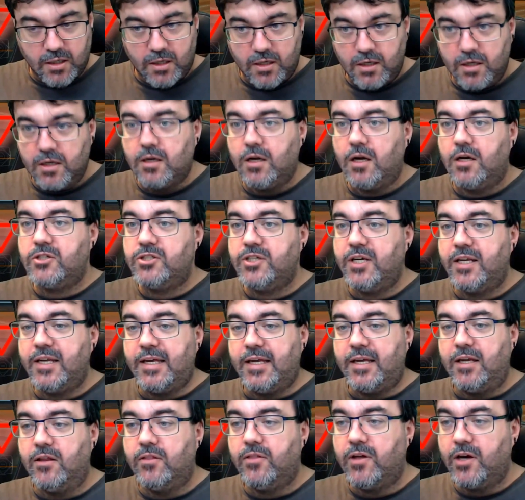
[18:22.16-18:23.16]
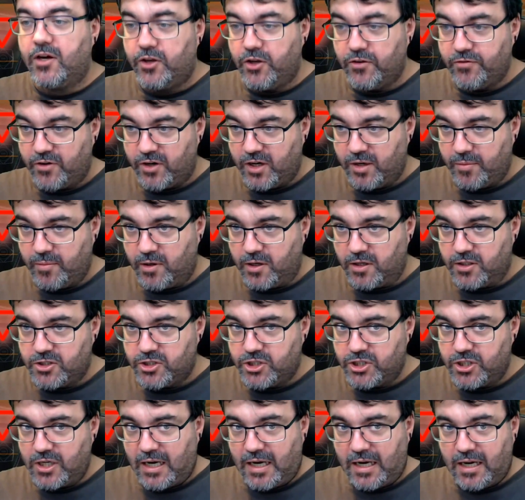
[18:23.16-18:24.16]
Garzini, thank you very much,
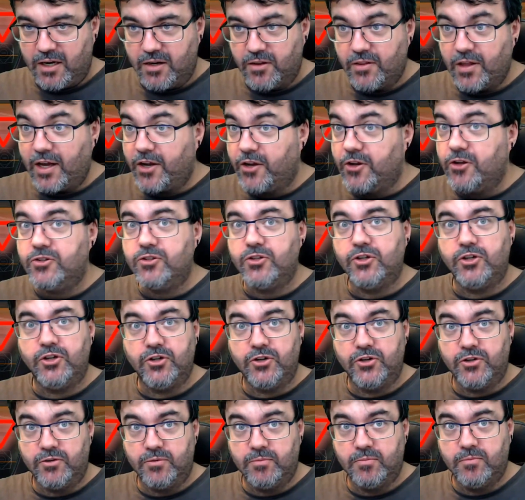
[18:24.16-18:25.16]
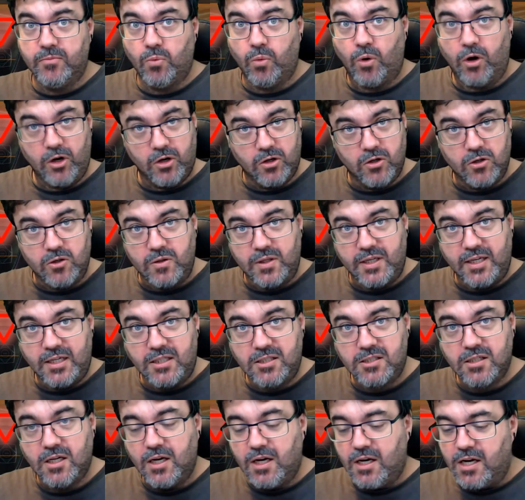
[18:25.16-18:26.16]
and thank you to your work colleagues
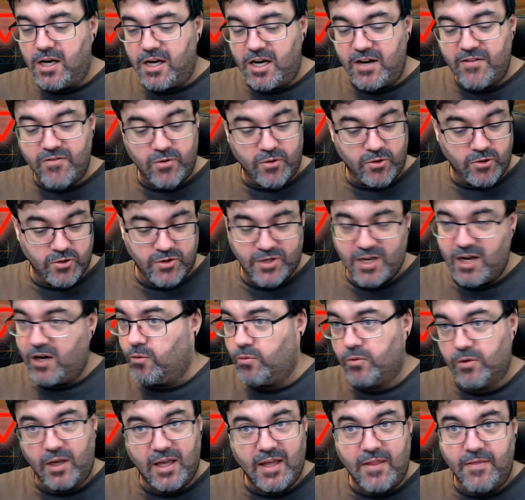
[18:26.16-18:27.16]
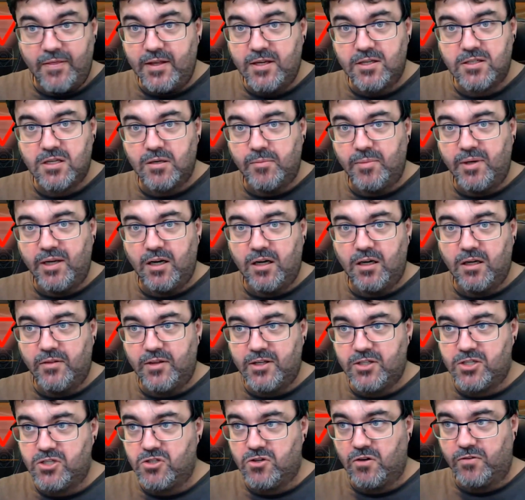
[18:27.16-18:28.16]
and everyone who's helped with getting this. I mean,
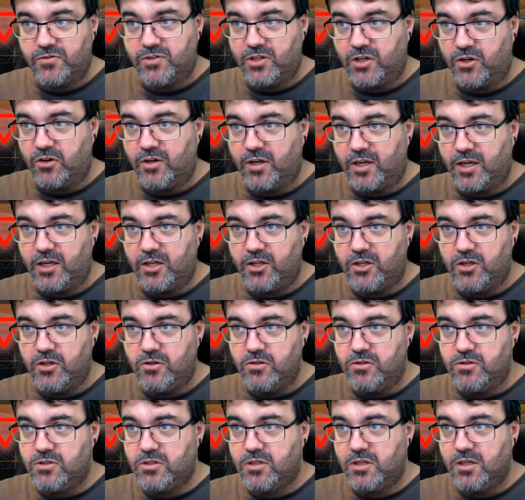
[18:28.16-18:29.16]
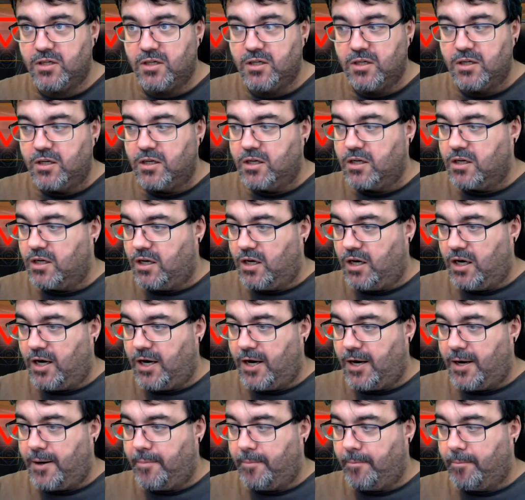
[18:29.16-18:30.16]
this is obviously going to get used
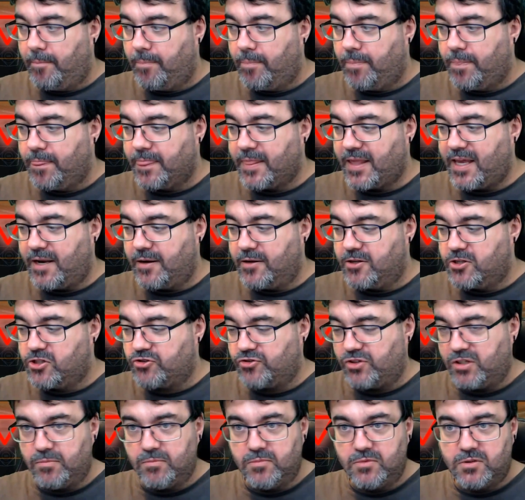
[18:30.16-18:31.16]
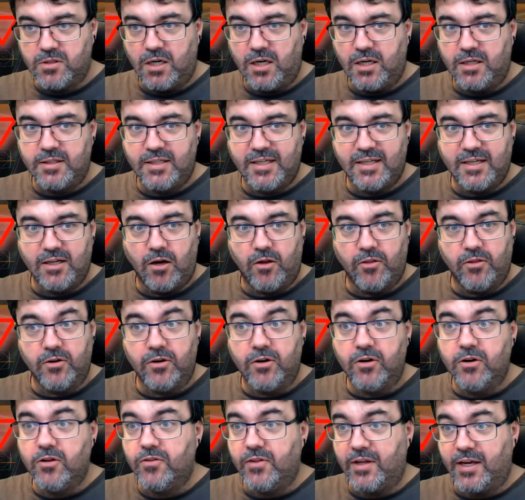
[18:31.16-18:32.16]
in streams and in other
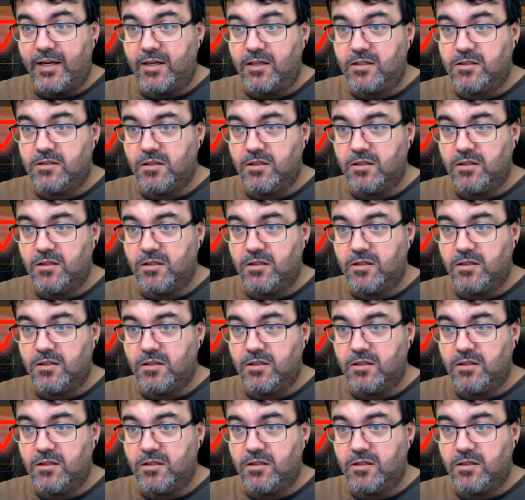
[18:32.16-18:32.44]
things.